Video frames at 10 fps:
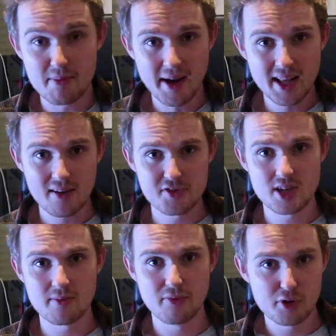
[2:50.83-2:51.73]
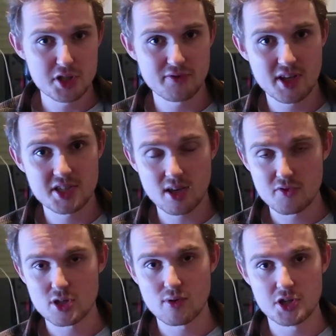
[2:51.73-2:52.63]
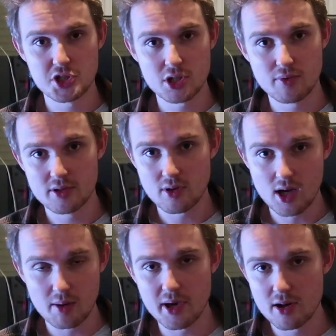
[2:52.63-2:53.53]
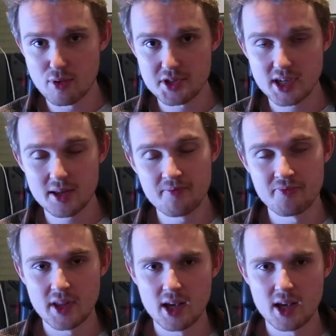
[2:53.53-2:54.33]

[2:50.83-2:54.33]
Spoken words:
I might have some footage of this, if so I'll show it up here once again.